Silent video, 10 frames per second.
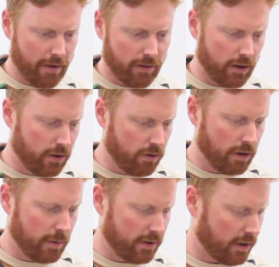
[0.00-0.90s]
I have to
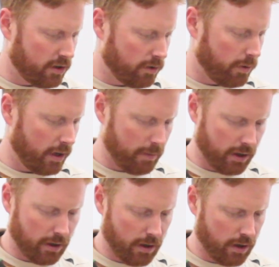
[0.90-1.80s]
do them in such a
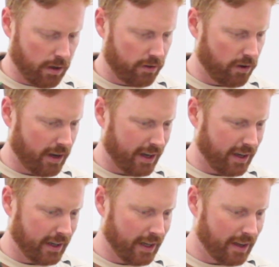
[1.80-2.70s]
way so
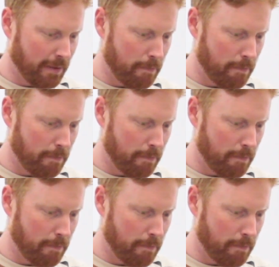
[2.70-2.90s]
that I can